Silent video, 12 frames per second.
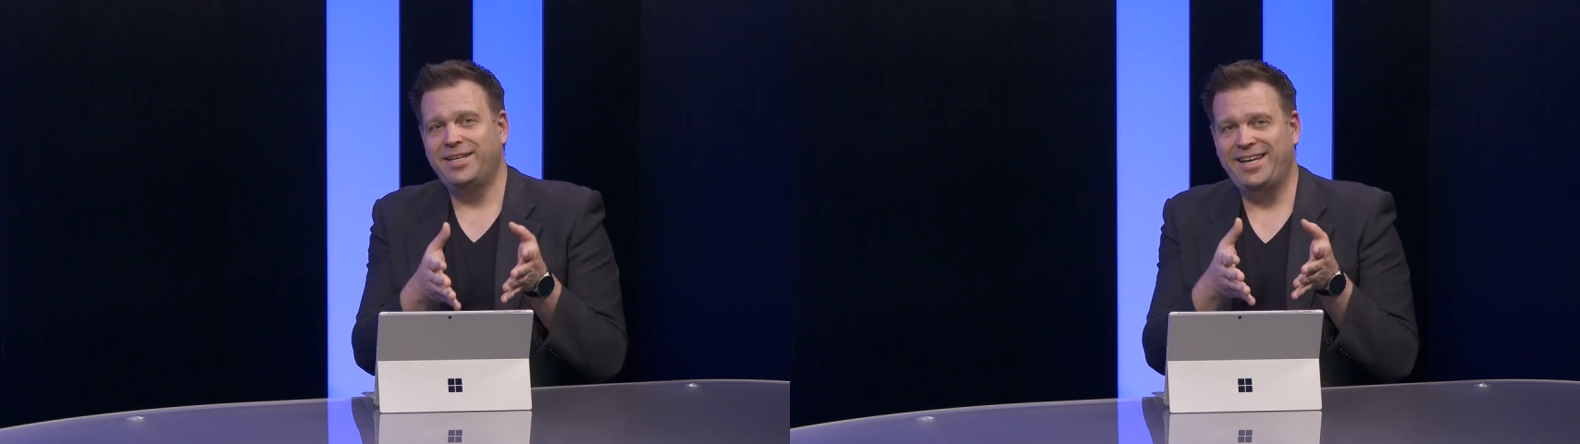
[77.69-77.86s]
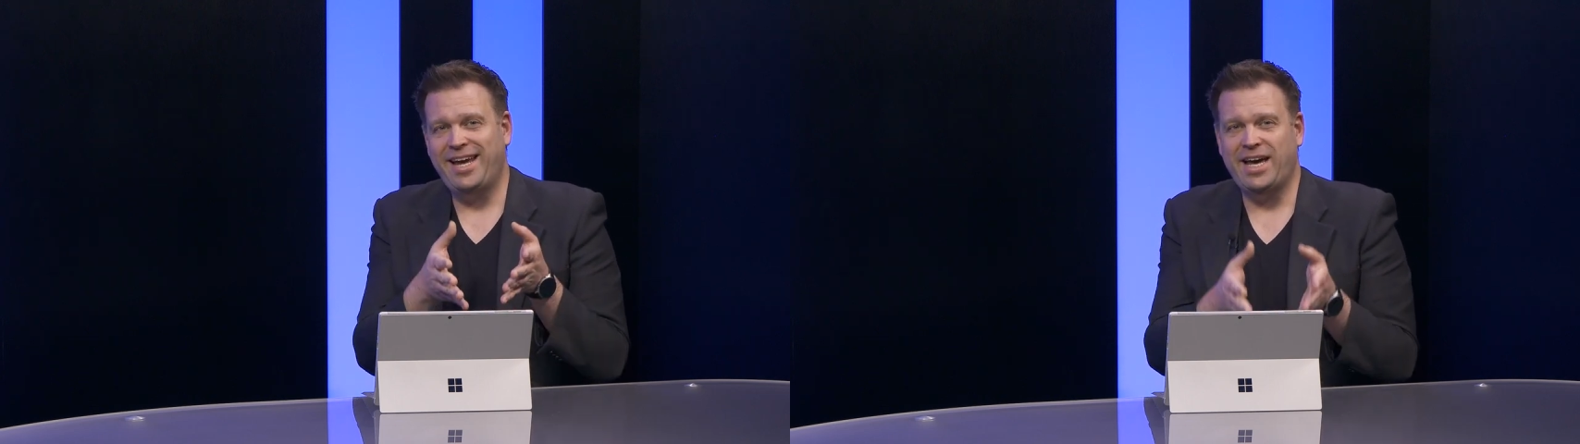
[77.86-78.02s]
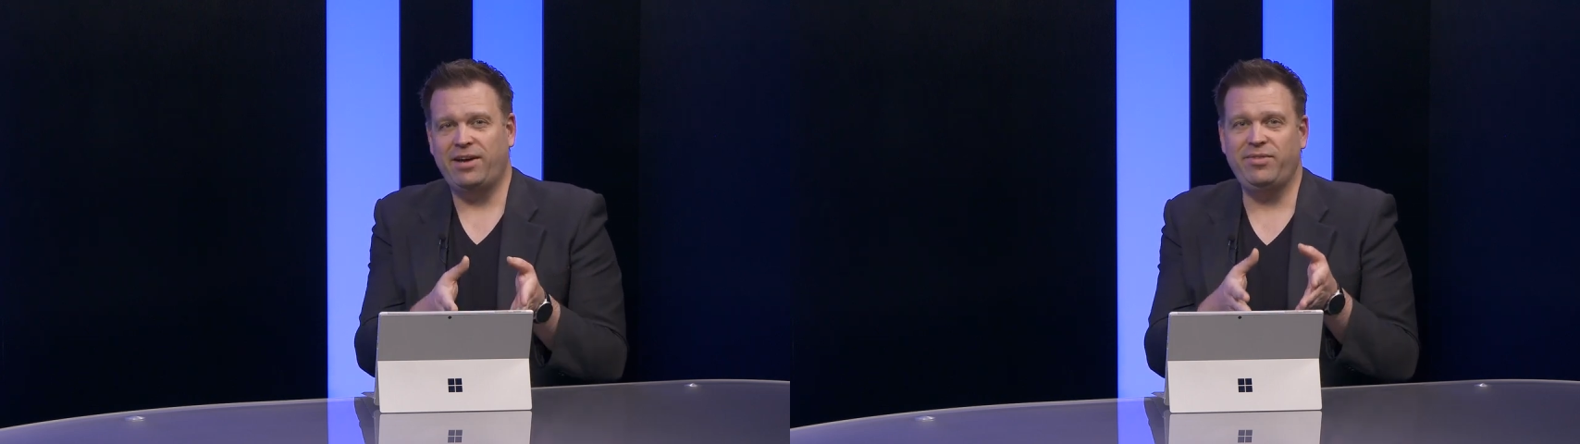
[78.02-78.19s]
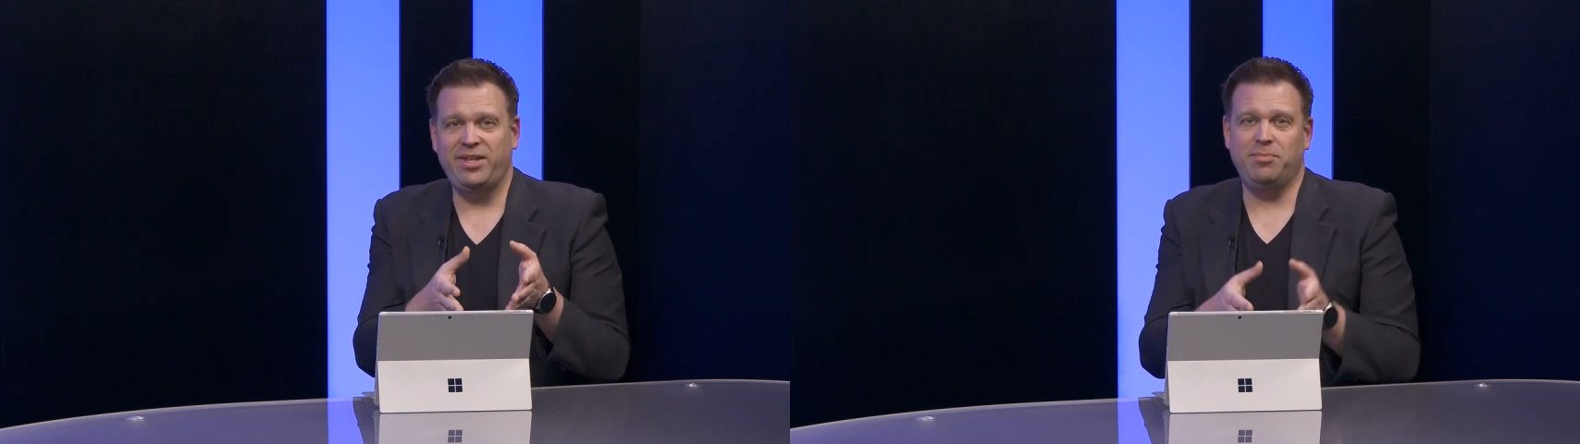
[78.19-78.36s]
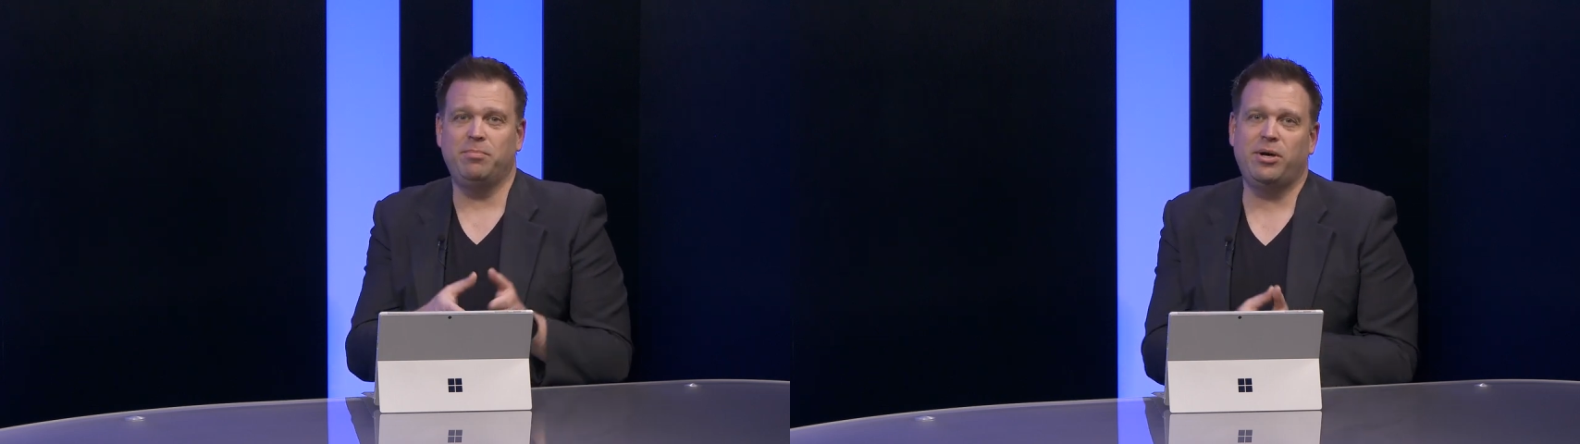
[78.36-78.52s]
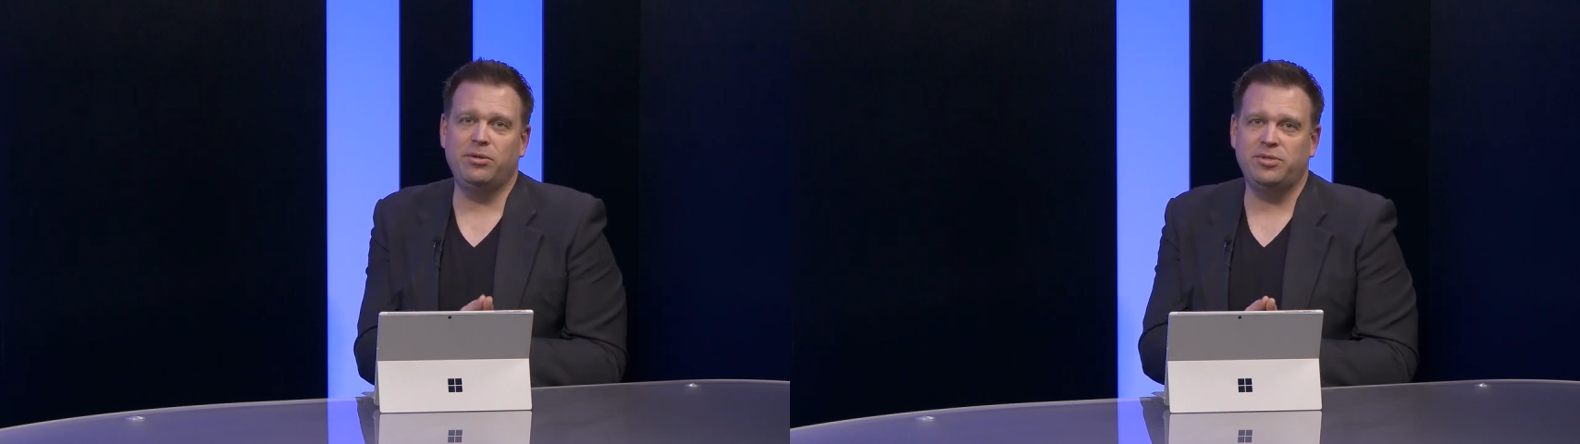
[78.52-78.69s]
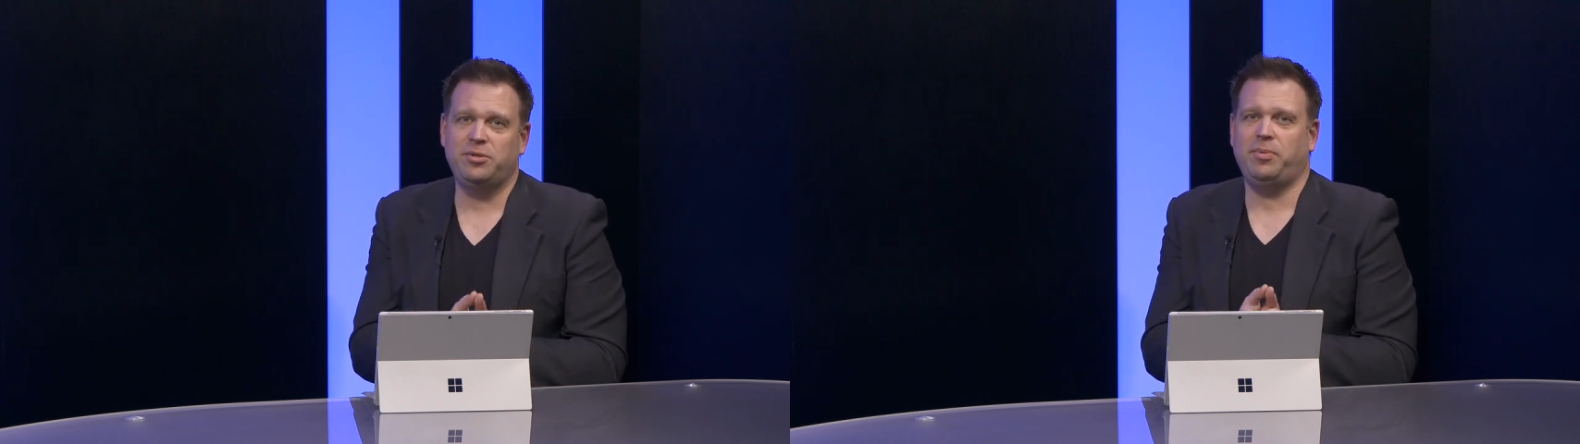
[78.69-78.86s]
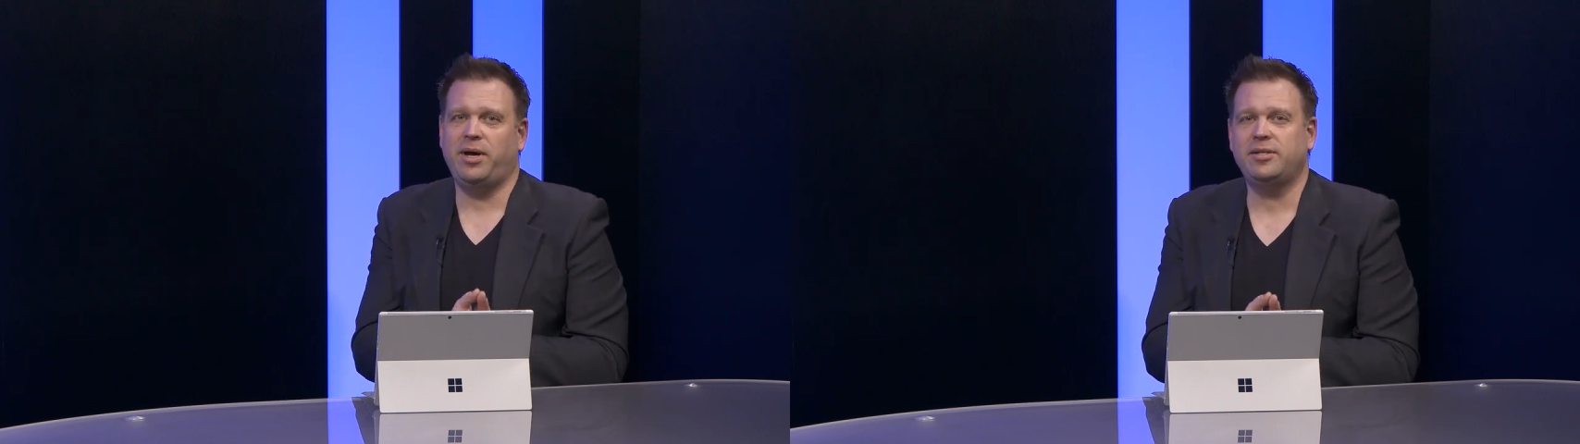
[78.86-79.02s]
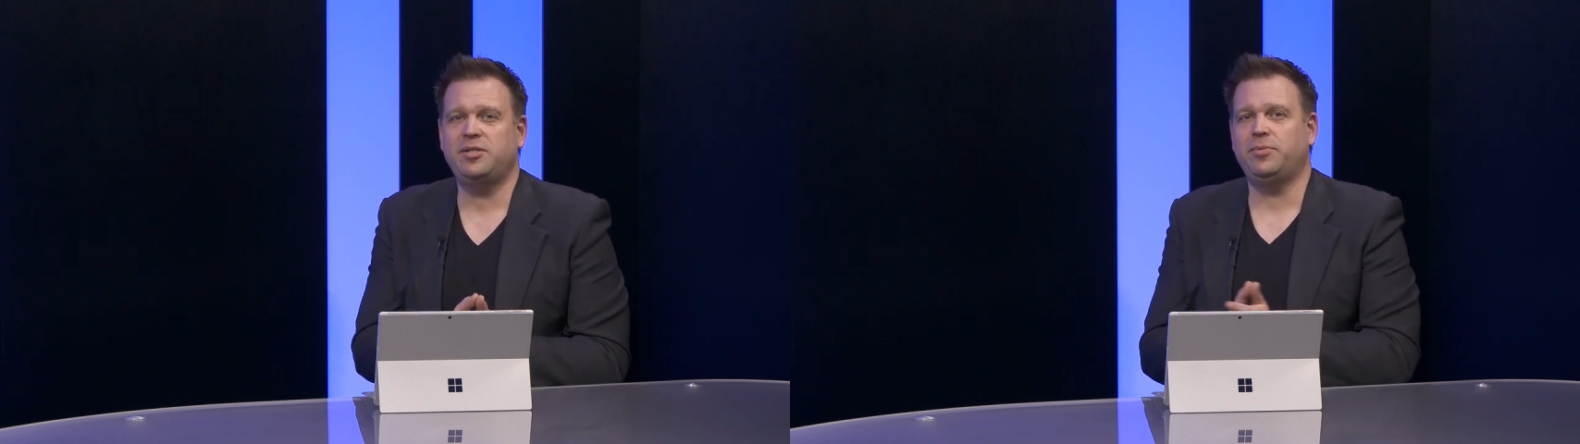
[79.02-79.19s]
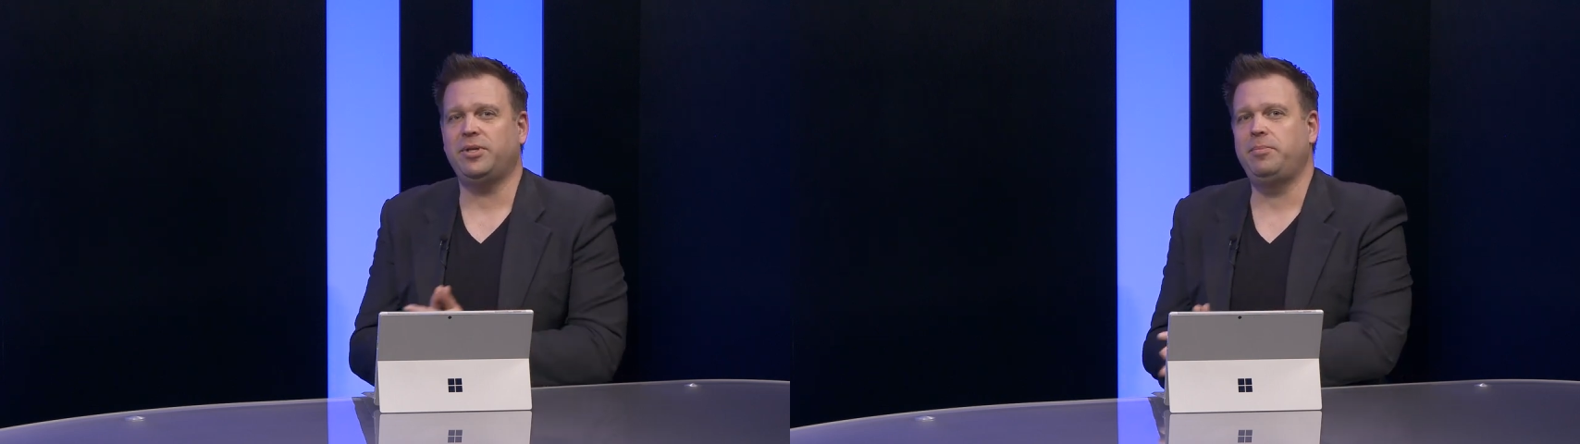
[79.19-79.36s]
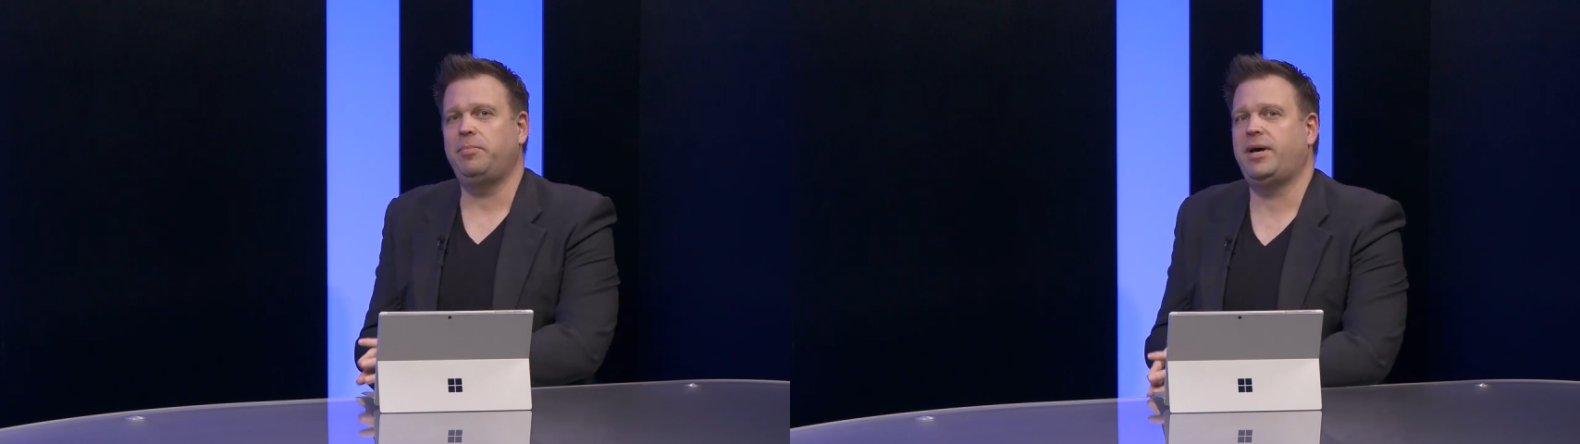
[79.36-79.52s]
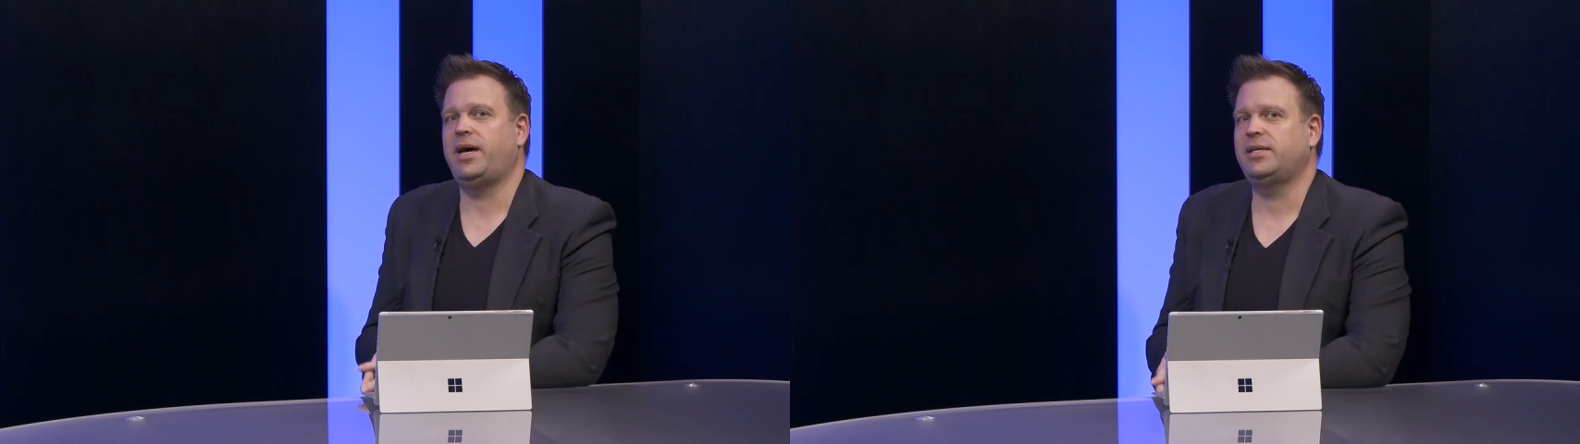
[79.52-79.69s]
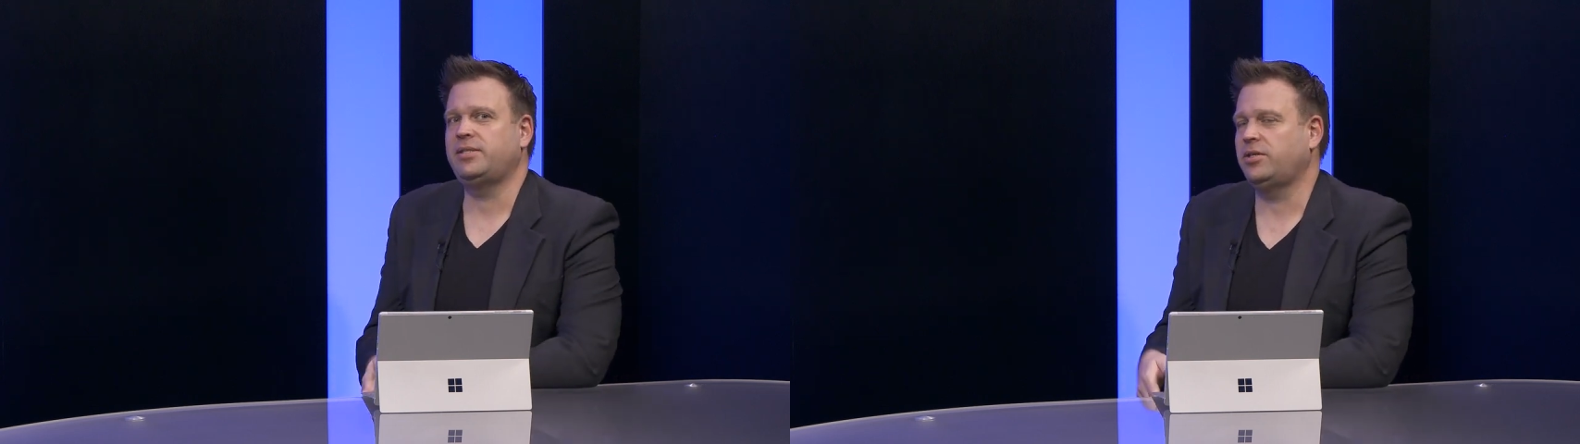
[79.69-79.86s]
to have the most possible impact.